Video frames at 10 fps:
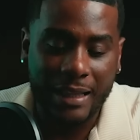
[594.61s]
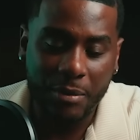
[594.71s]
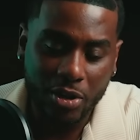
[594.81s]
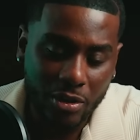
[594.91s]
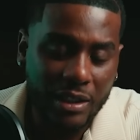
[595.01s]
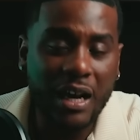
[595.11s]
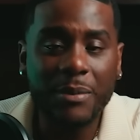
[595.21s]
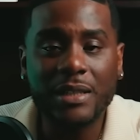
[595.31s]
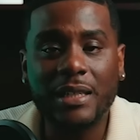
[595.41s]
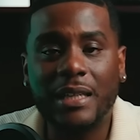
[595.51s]
Let me know in the
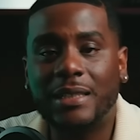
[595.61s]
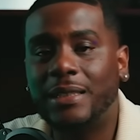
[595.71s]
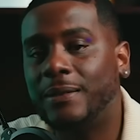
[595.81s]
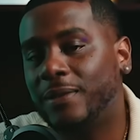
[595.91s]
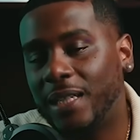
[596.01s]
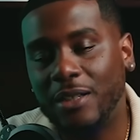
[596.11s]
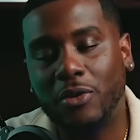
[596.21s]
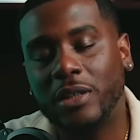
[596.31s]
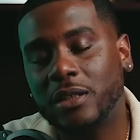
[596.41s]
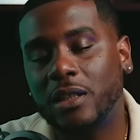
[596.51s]
comment section any
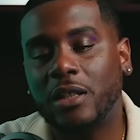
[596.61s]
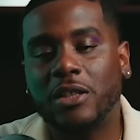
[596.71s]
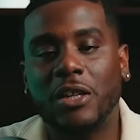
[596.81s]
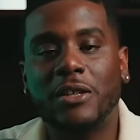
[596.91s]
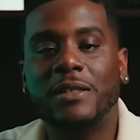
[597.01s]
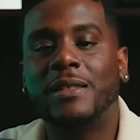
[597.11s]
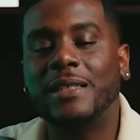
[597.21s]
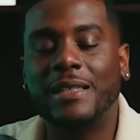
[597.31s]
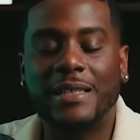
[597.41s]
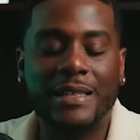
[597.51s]
questions or concerns.
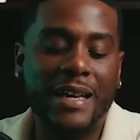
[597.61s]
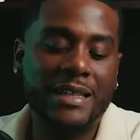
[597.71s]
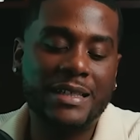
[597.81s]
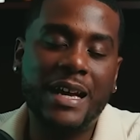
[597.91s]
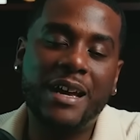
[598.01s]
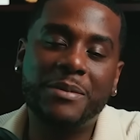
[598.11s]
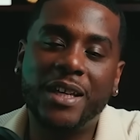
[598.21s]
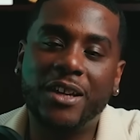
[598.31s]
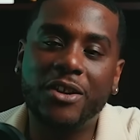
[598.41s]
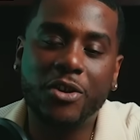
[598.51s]
Until next time,
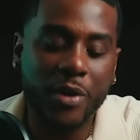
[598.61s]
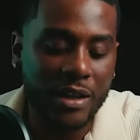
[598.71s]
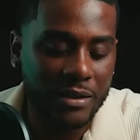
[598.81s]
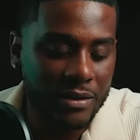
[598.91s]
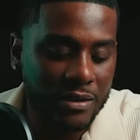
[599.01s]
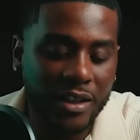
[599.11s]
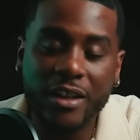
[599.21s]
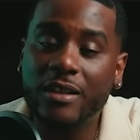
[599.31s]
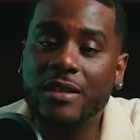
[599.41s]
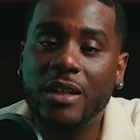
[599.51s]
take care of your credit, take
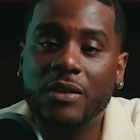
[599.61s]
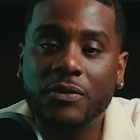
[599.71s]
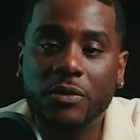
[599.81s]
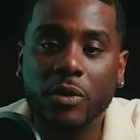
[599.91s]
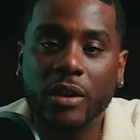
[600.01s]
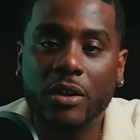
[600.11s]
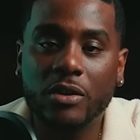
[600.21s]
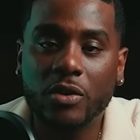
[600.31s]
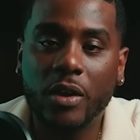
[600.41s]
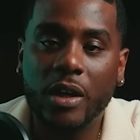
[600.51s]
care of yourself. Corey
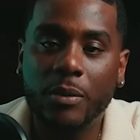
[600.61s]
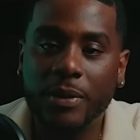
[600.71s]
Coach Q out.